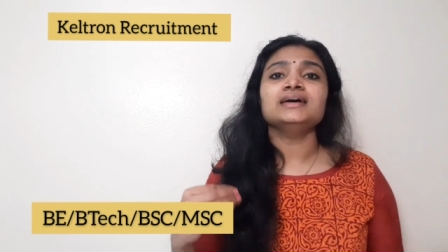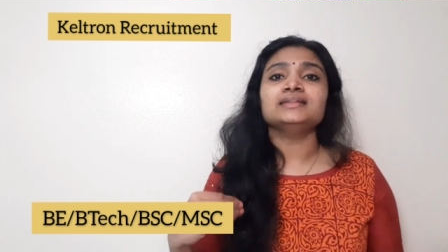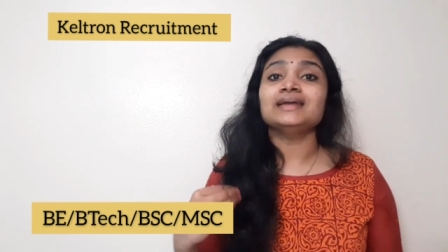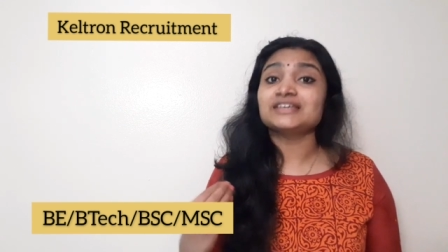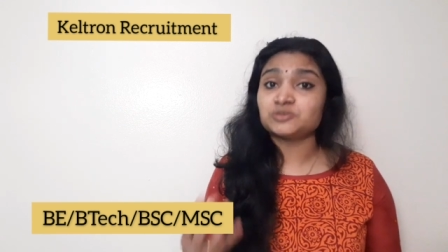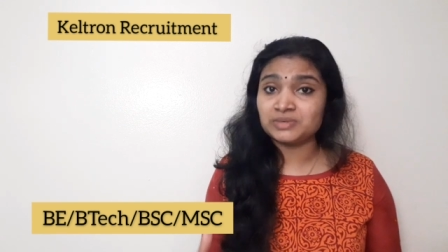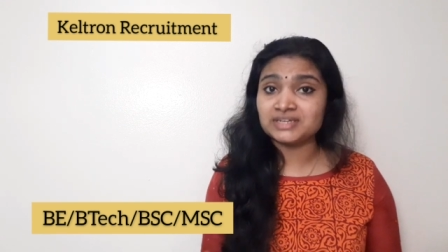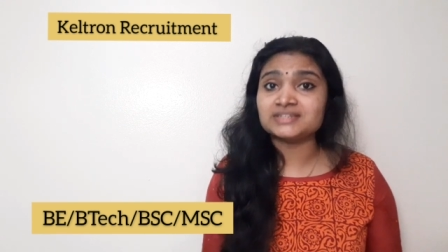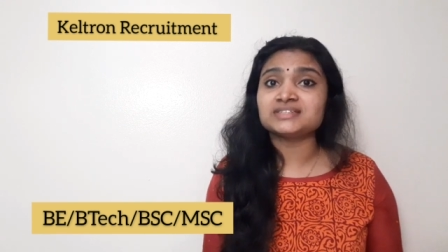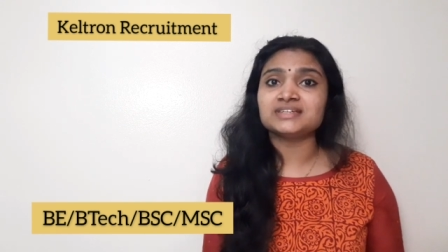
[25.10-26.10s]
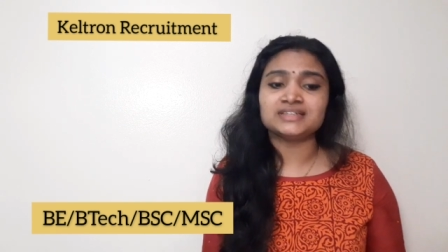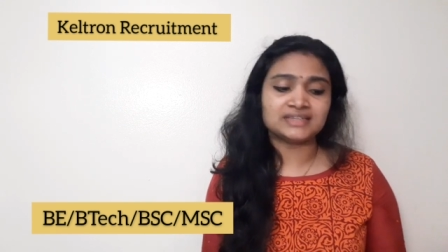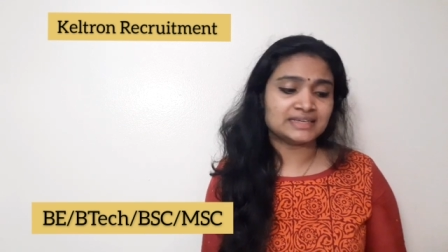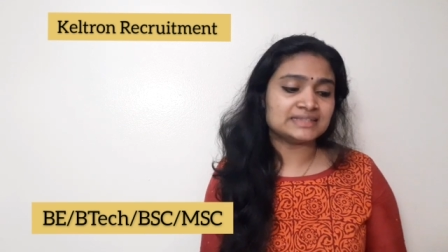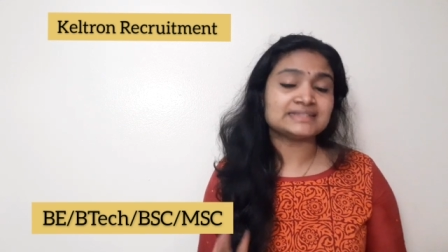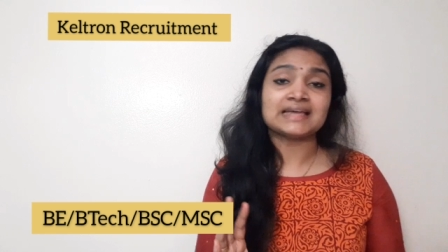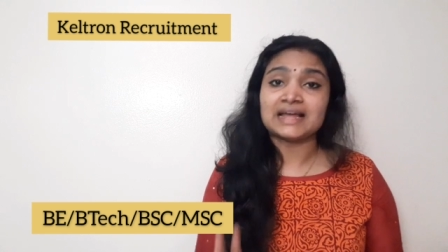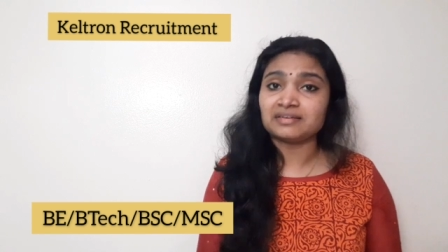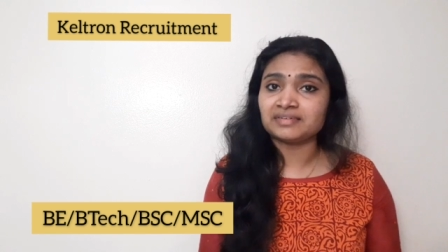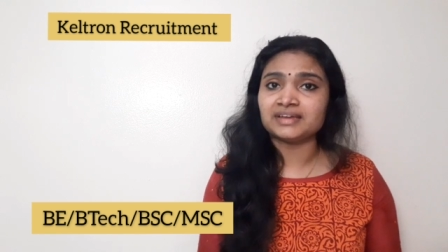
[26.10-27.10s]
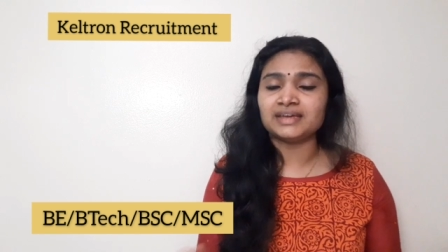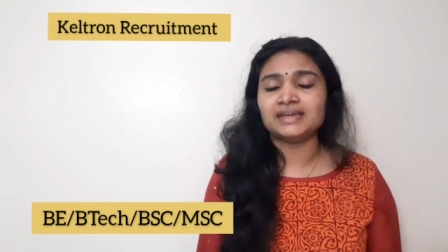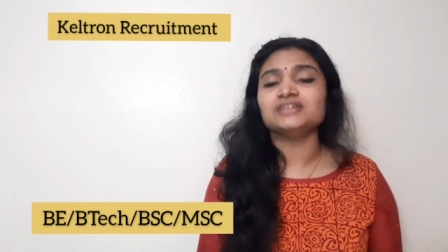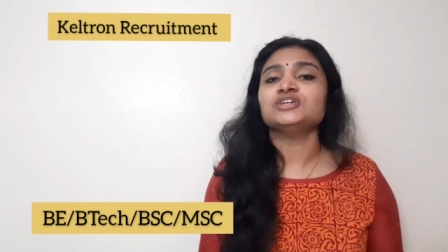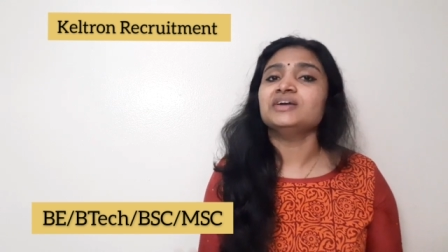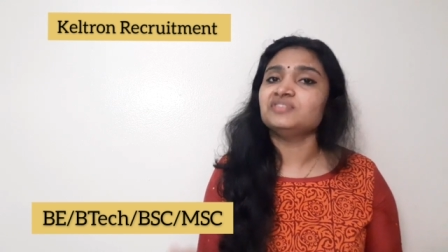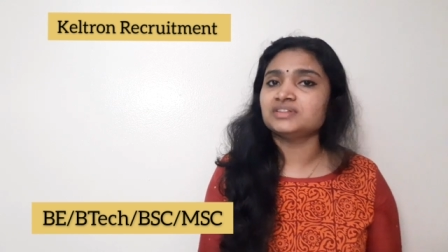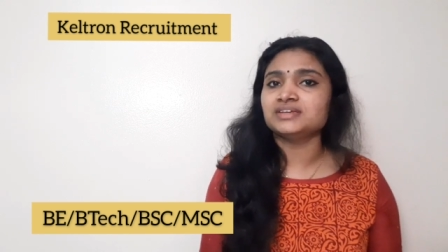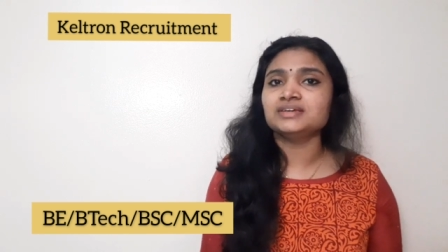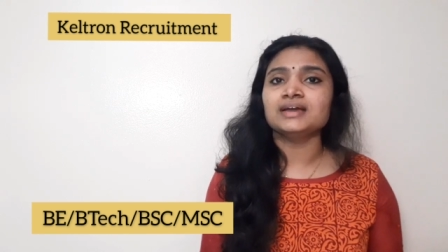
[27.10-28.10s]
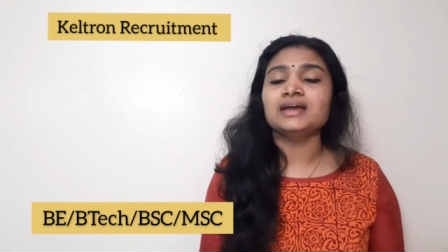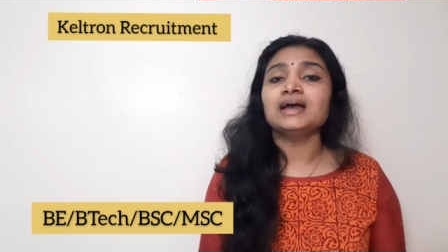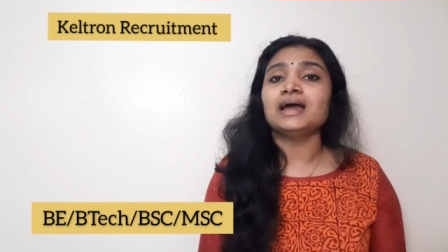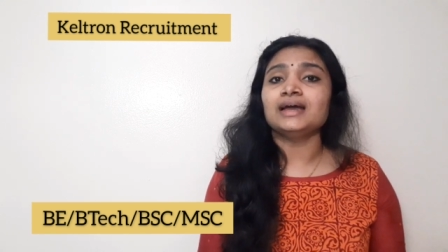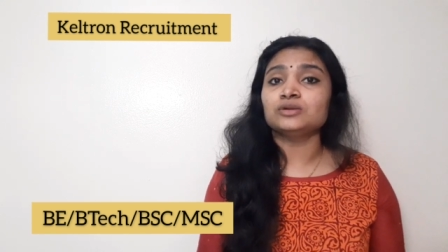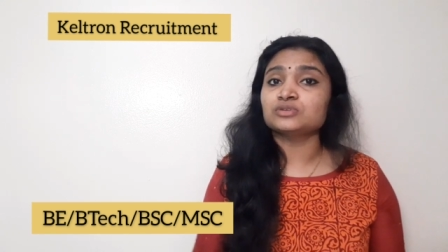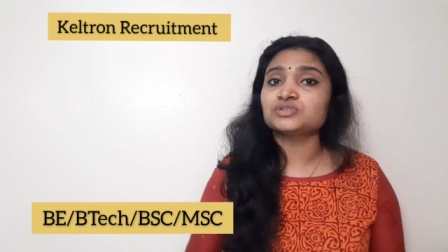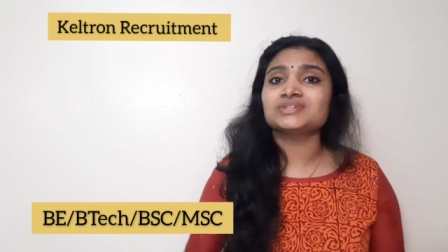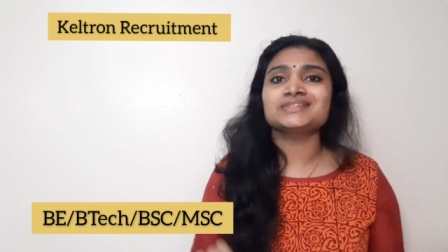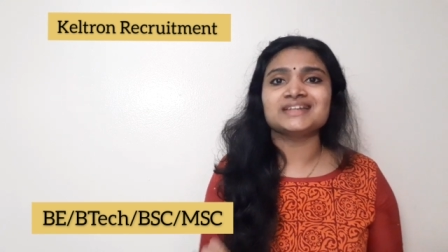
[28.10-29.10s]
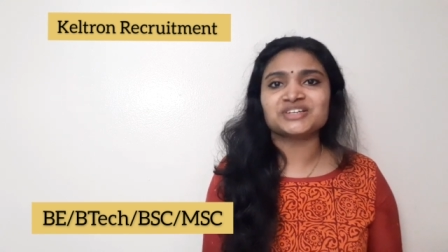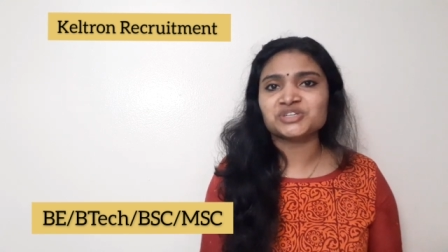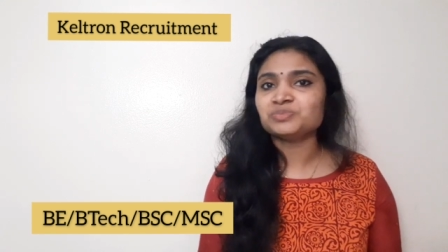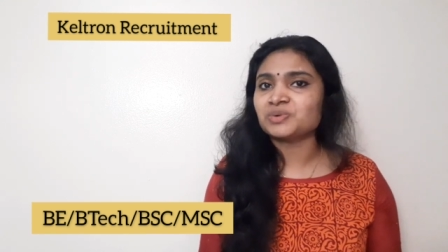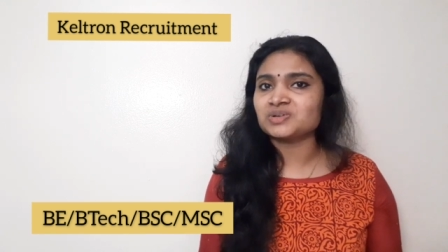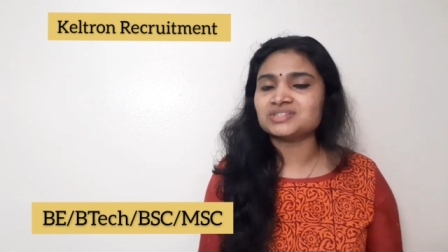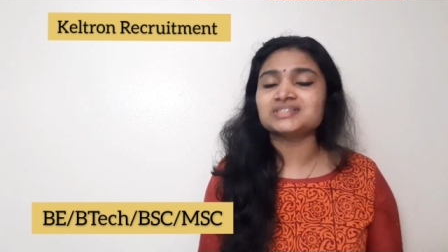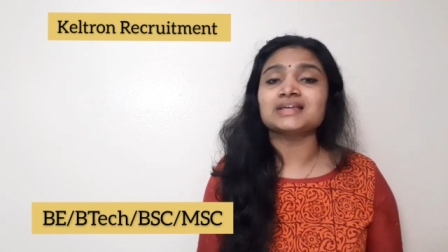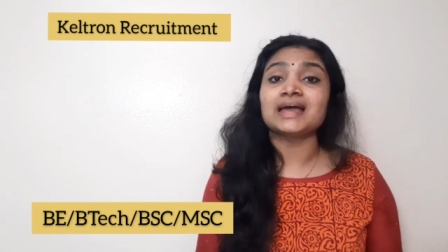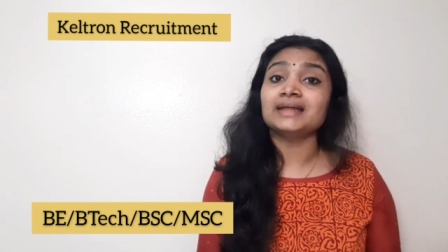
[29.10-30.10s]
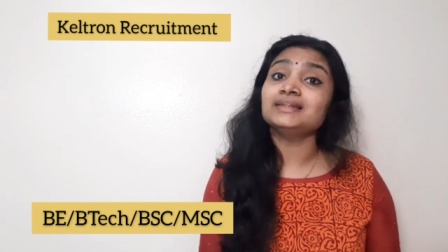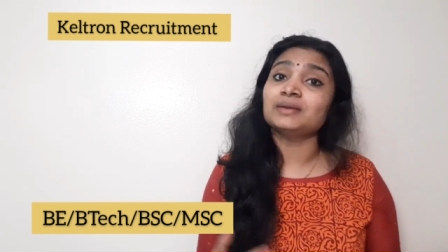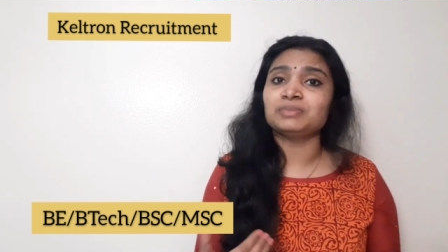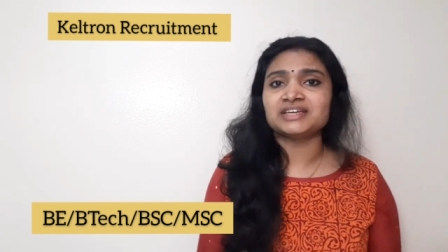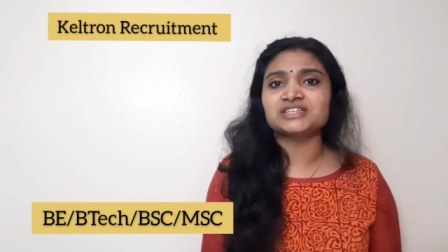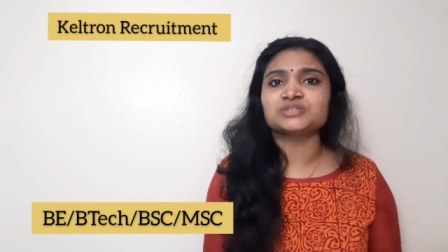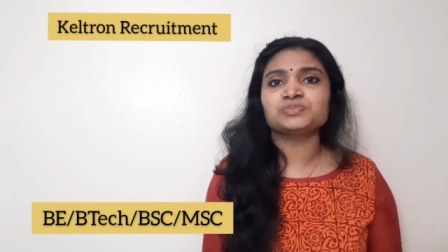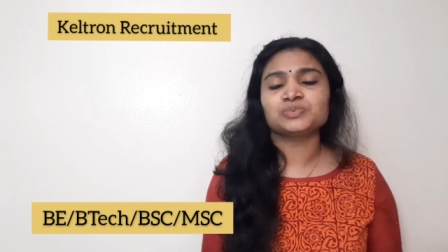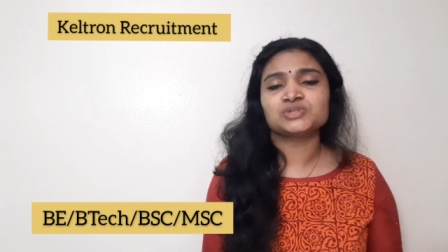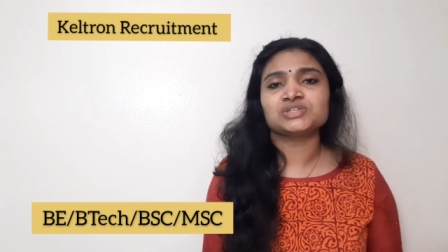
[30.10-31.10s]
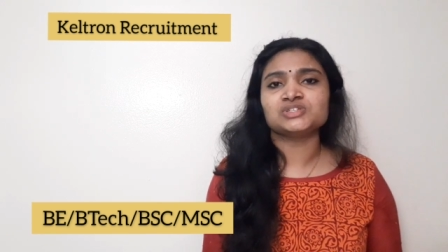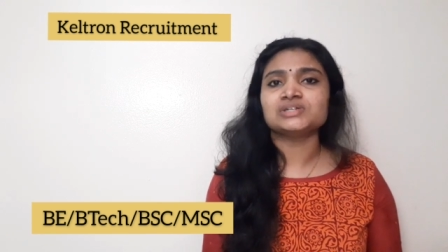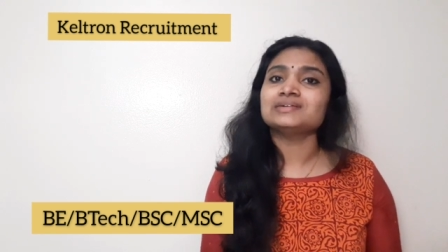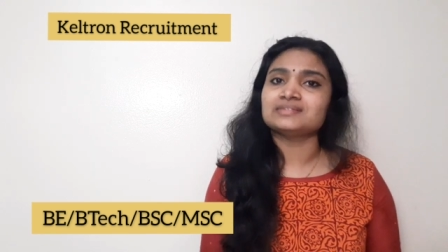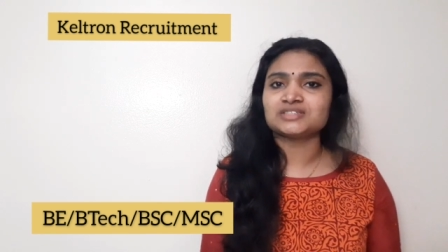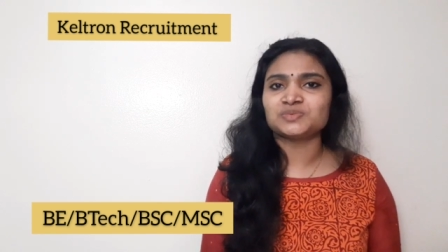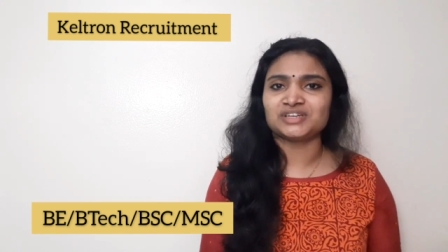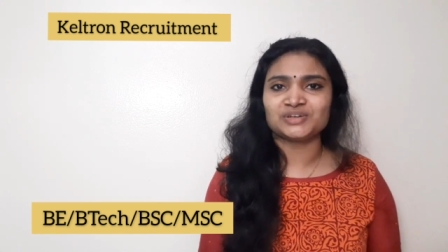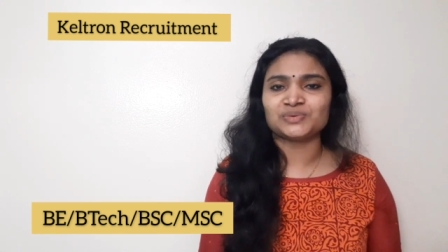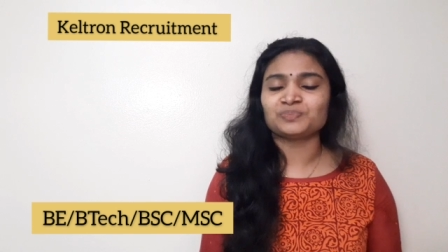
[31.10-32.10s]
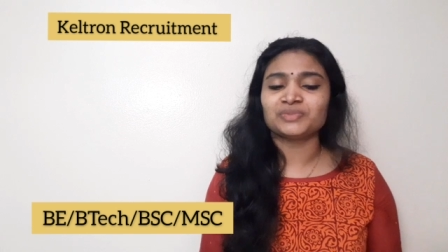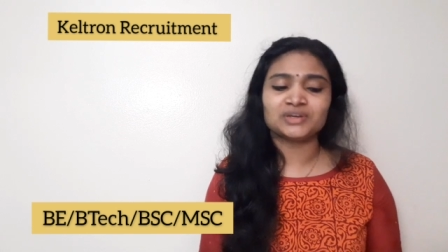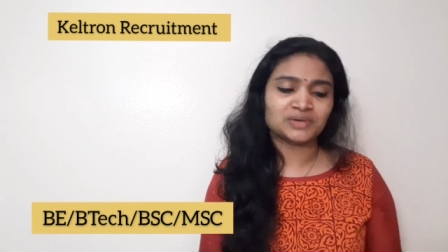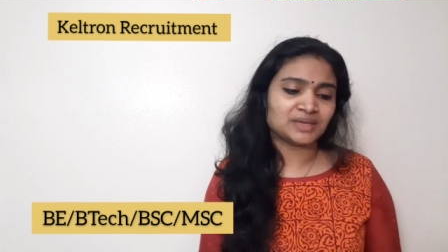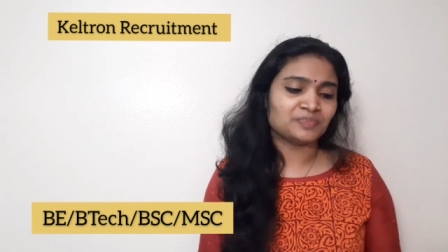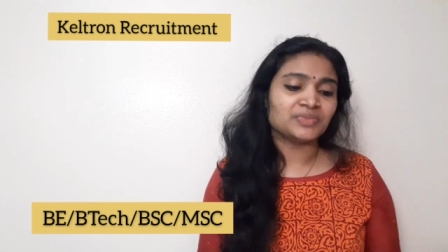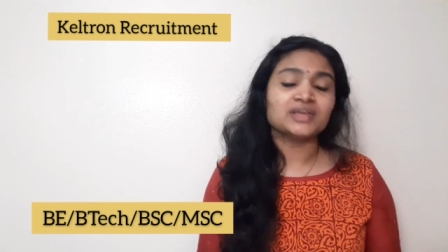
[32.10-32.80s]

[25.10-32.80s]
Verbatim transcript: the experience details, salary, age, everything, and also the selection process and the application procedure in this video. Okay.